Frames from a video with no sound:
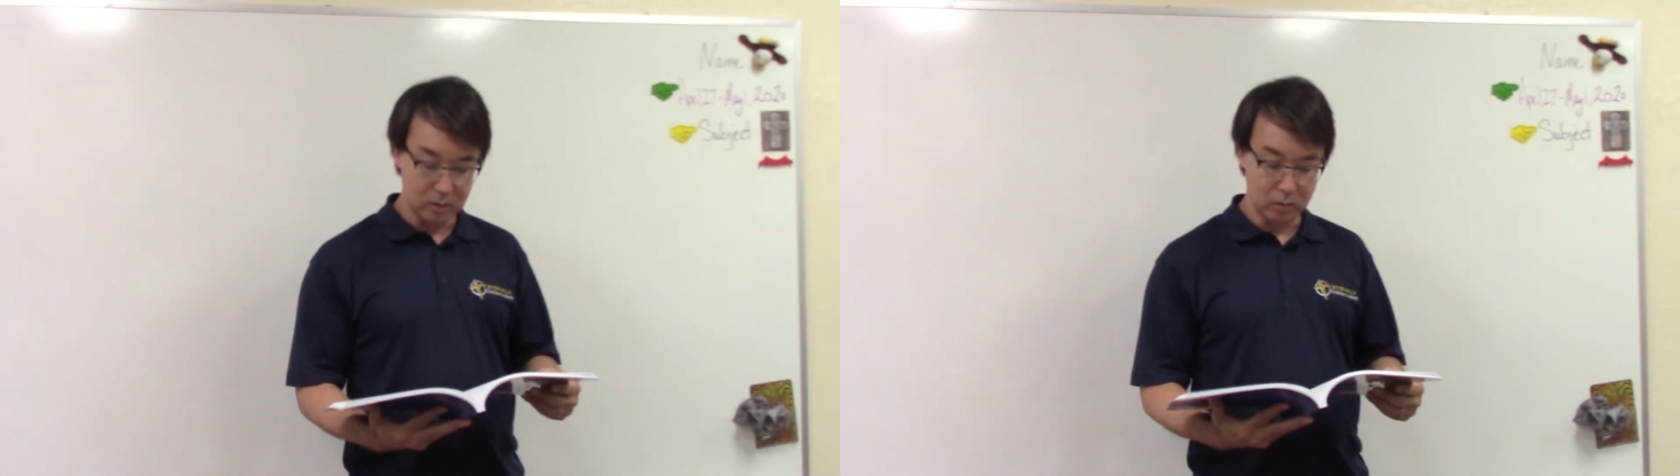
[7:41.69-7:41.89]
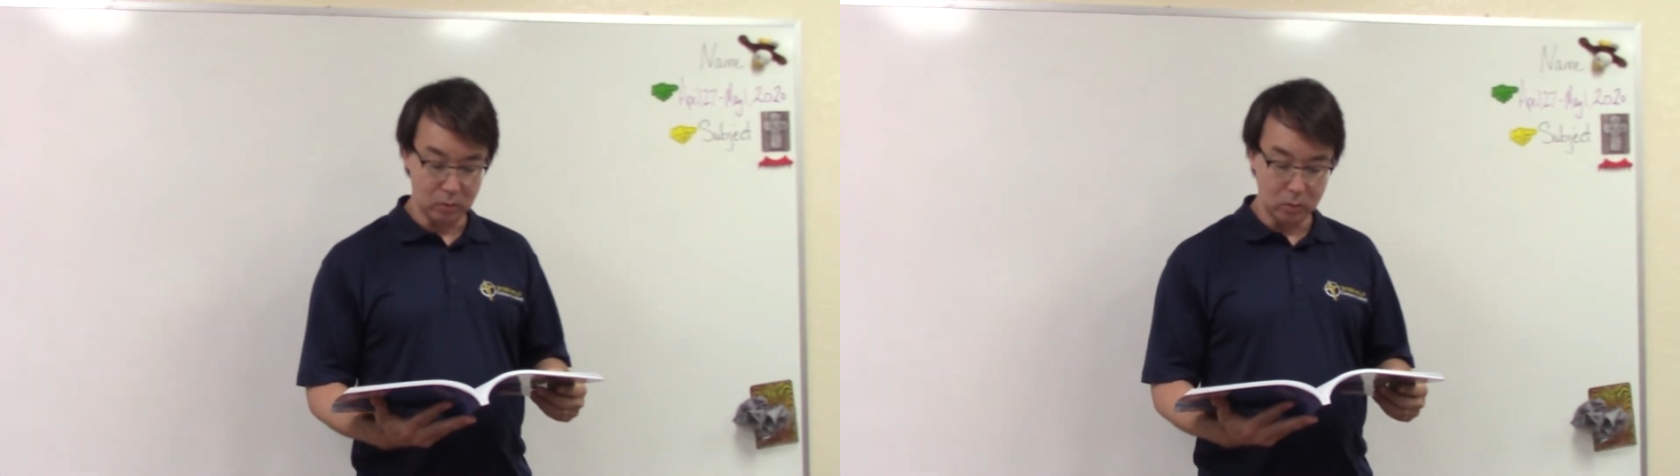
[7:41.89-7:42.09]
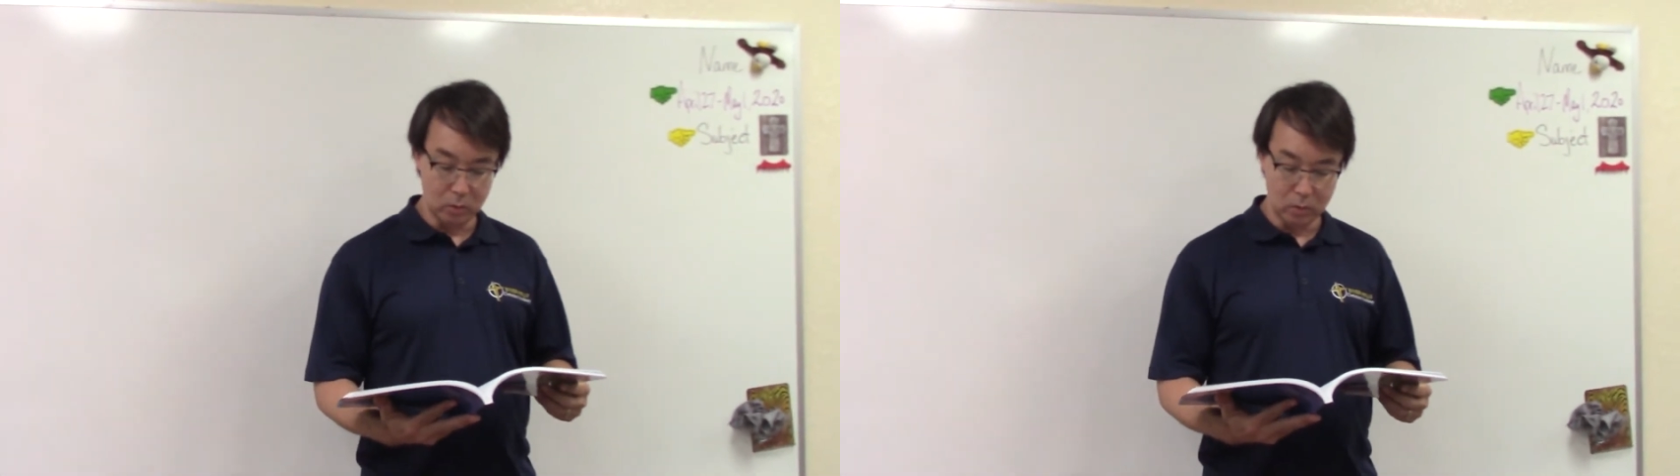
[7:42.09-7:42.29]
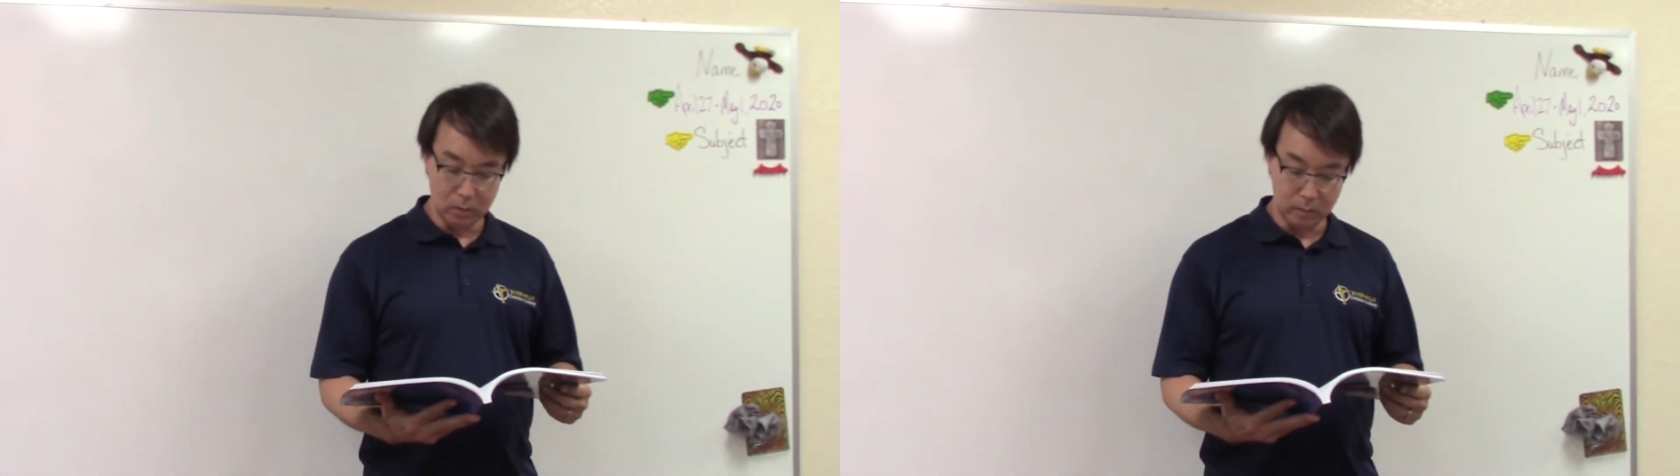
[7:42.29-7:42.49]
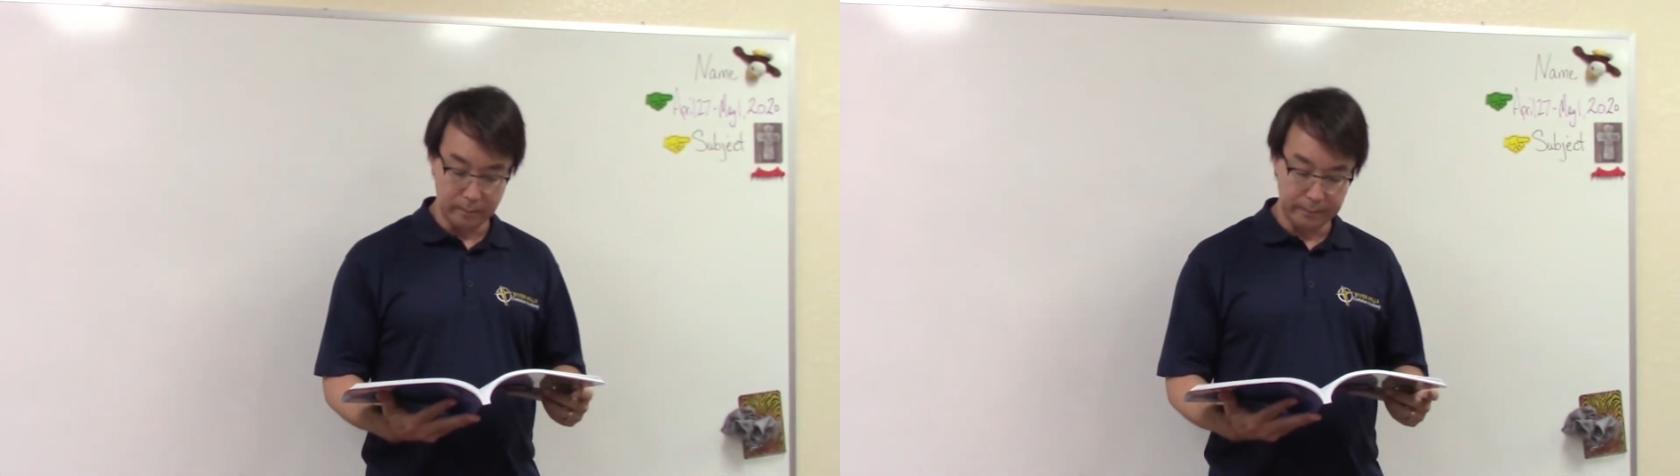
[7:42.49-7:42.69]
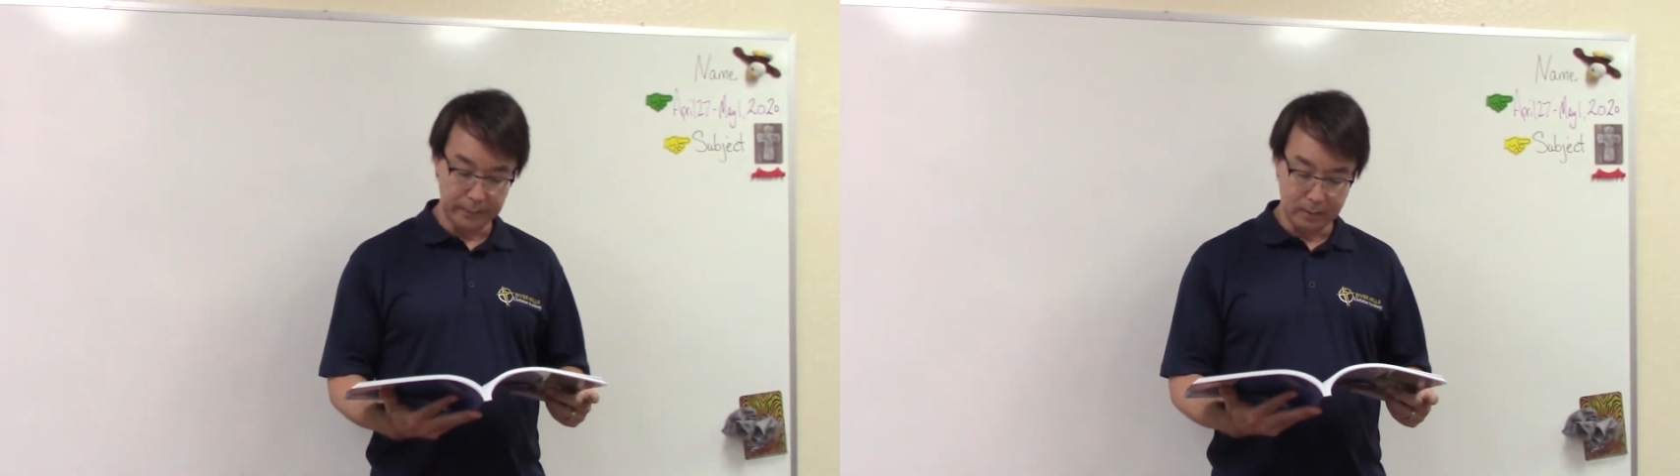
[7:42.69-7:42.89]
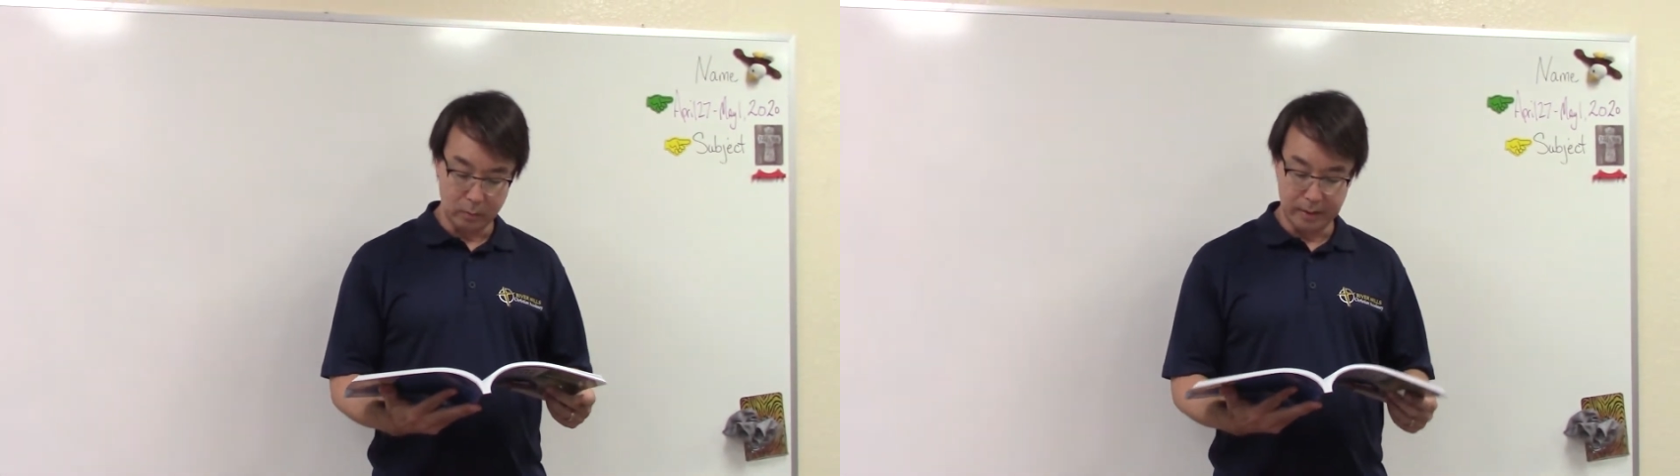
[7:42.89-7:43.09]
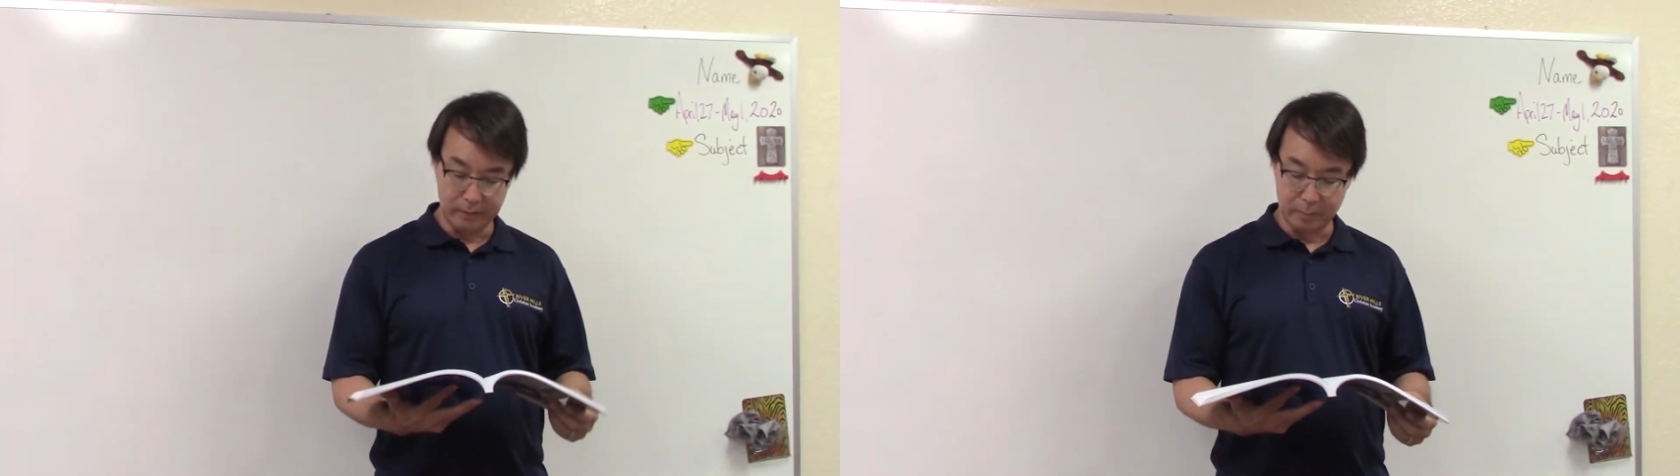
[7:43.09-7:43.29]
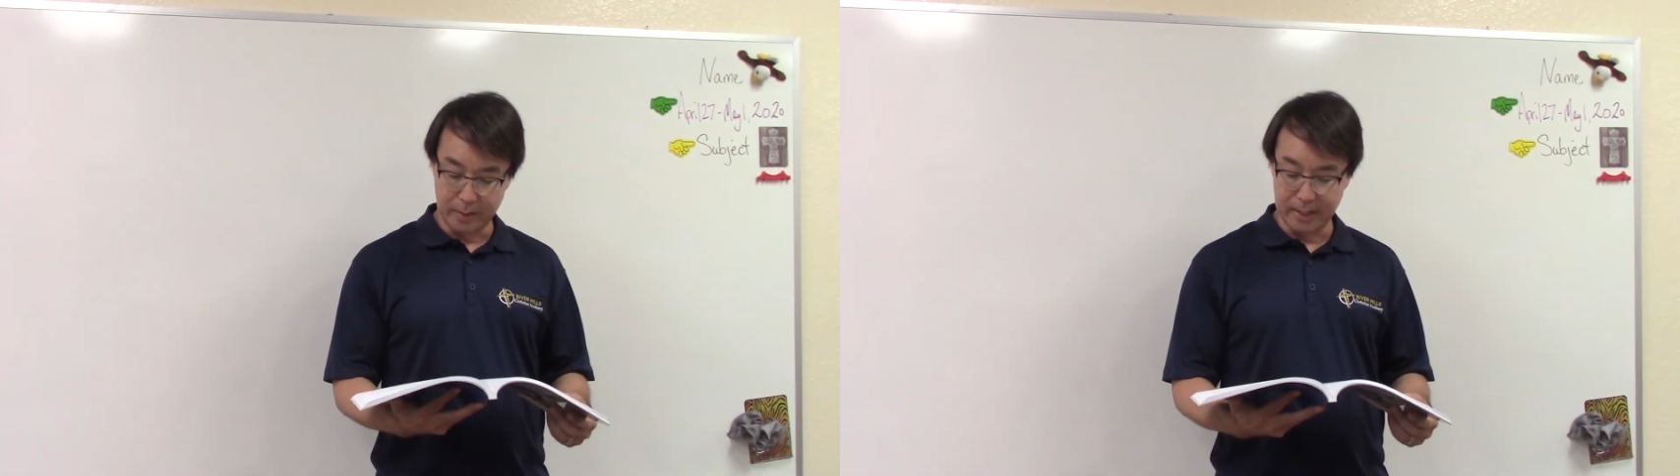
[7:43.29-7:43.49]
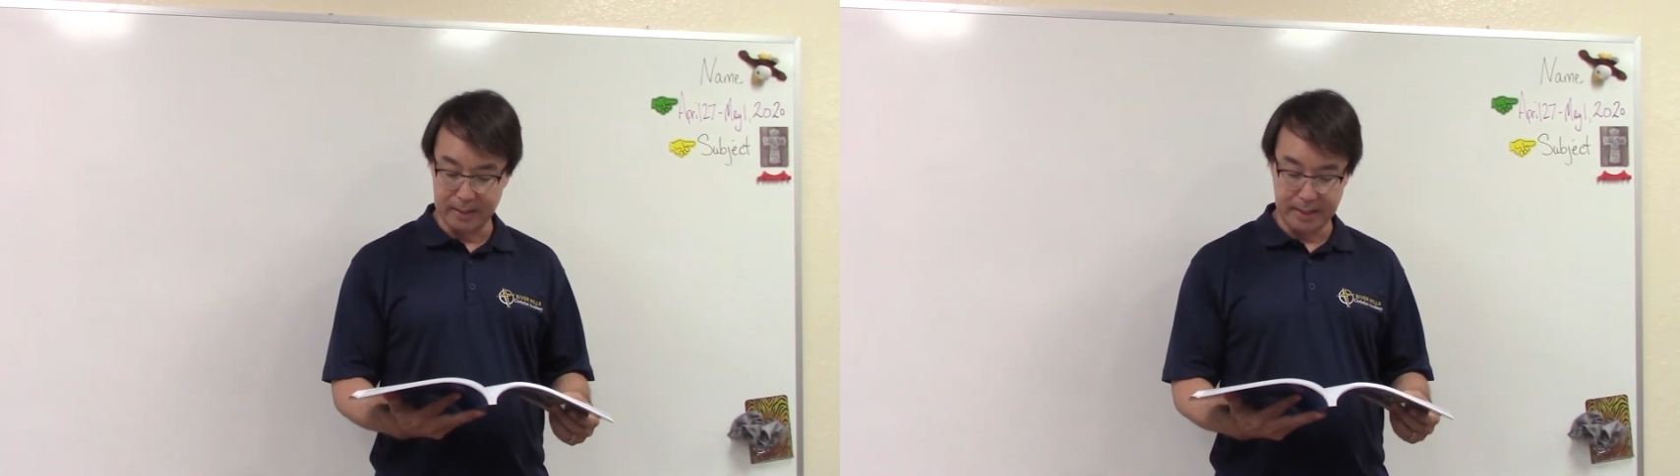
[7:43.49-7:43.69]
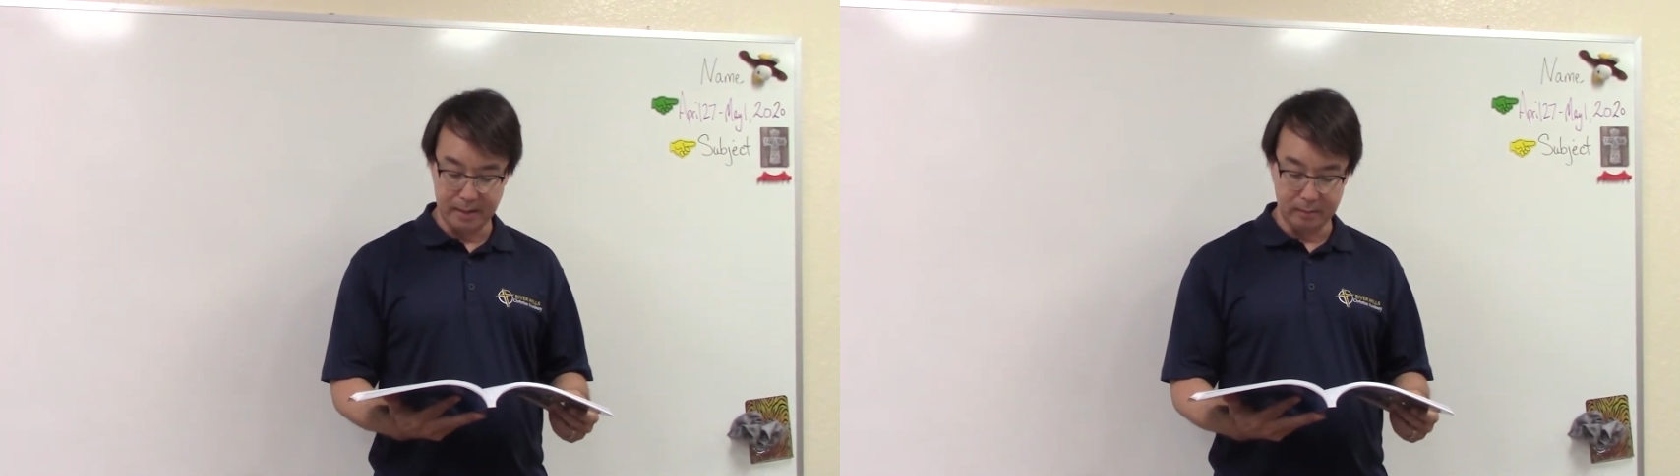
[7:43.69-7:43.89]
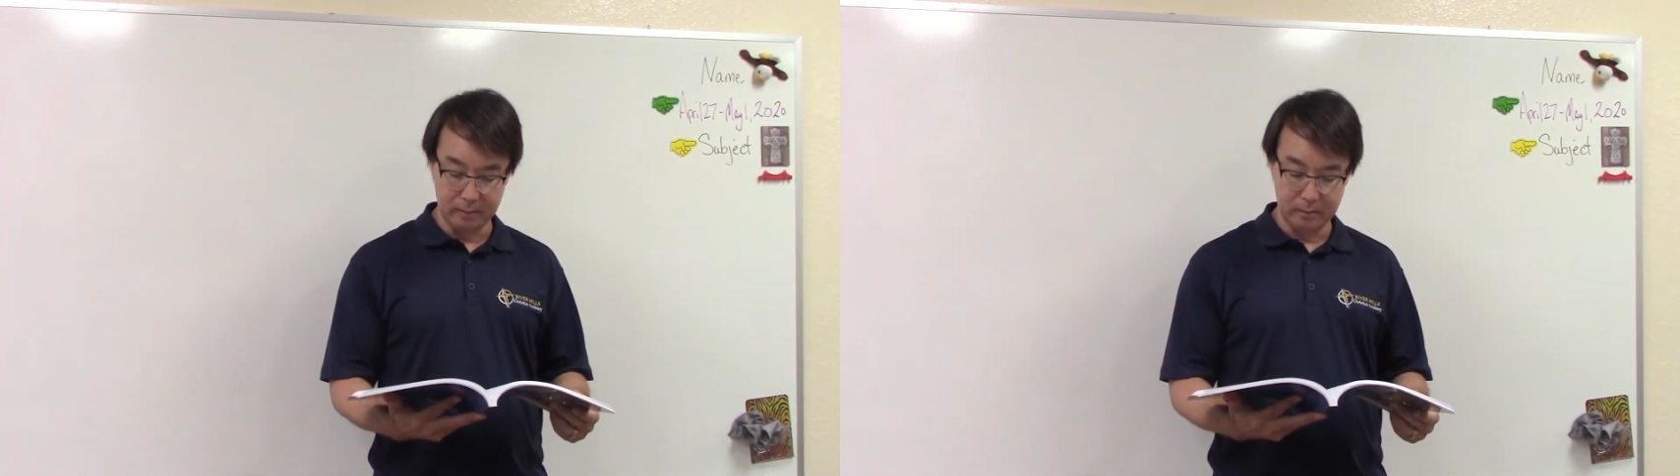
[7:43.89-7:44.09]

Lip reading: Ooh. We have to break it down.